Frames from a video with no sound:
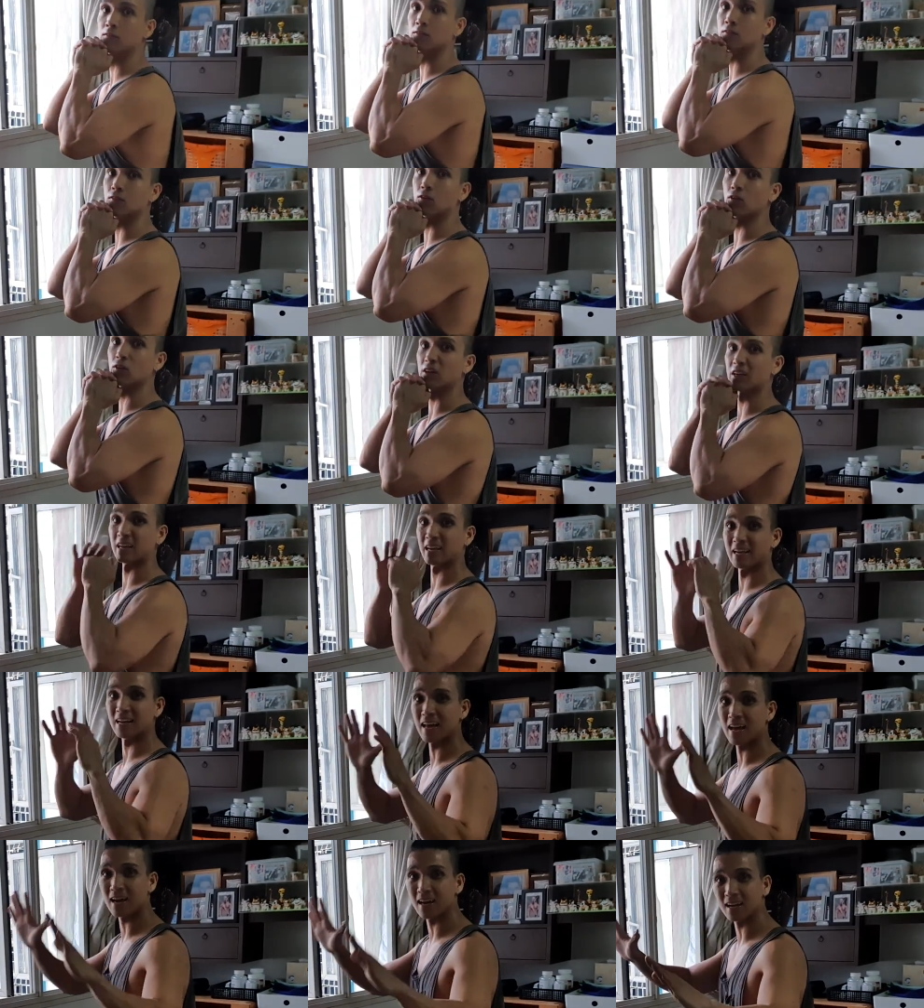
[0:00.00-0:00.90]
4, 3, 4.
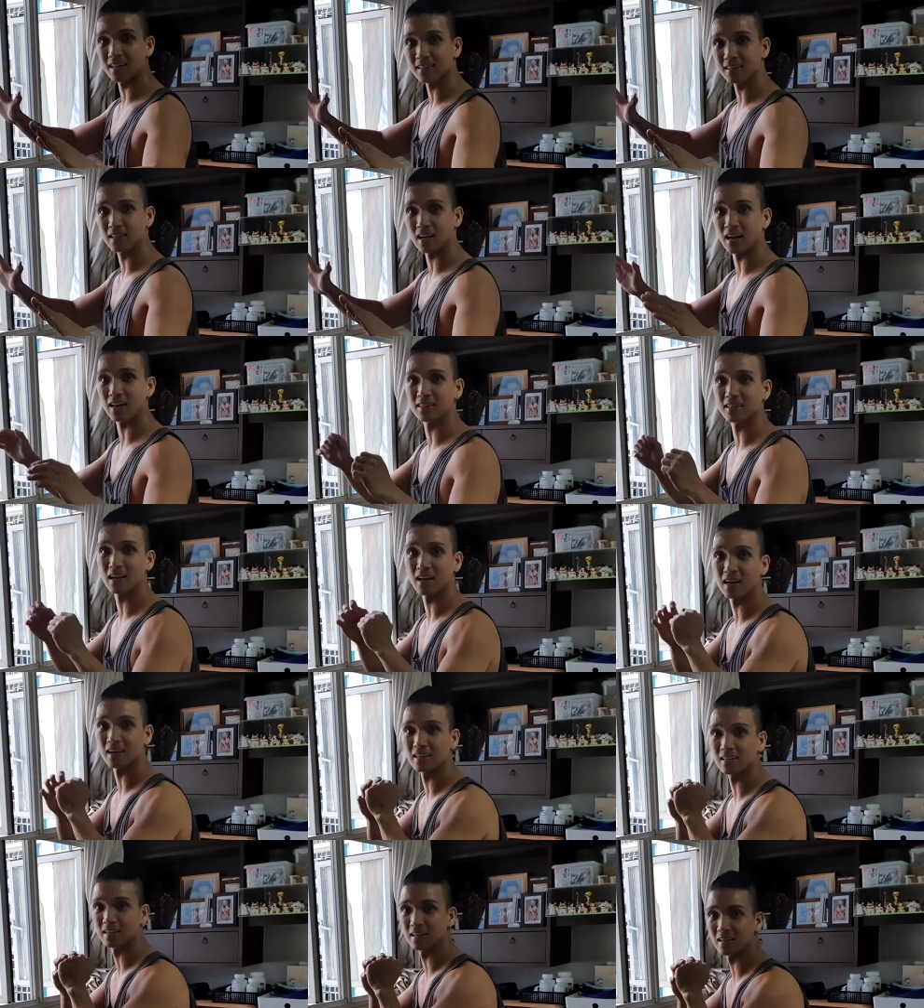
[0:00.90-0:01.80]
Kailangan
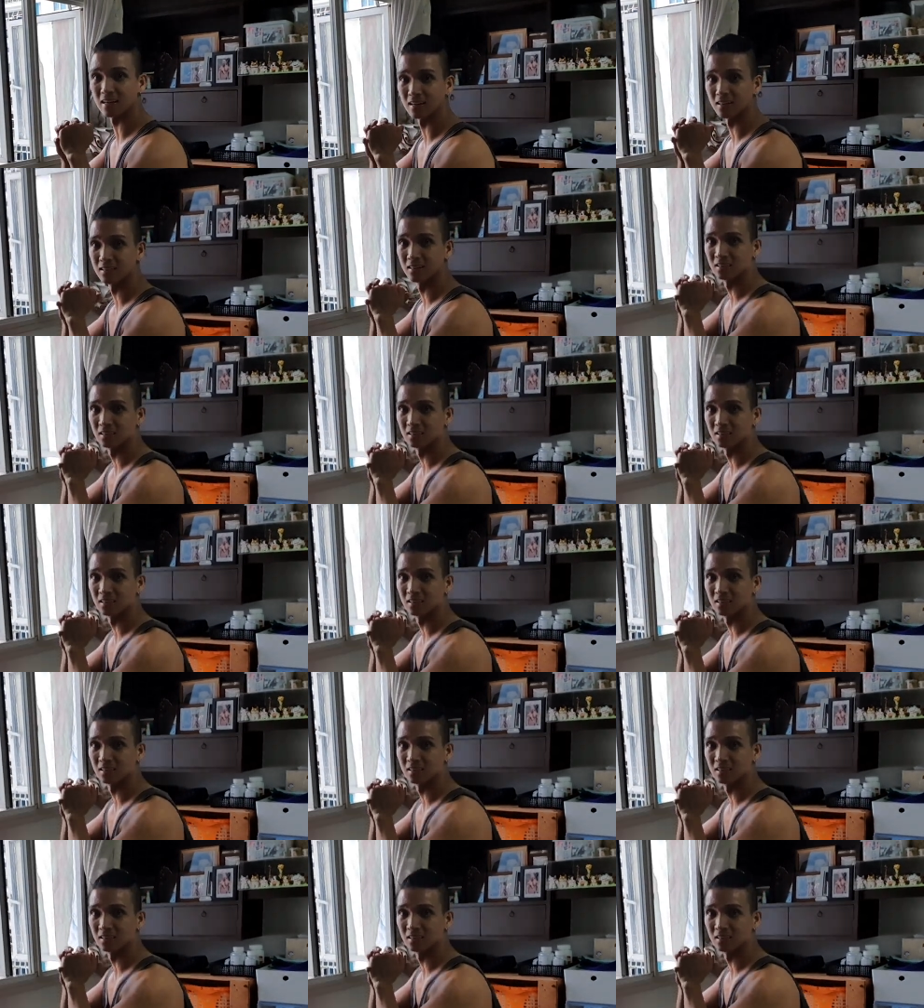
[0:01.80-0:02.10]
dahan-dahan lang.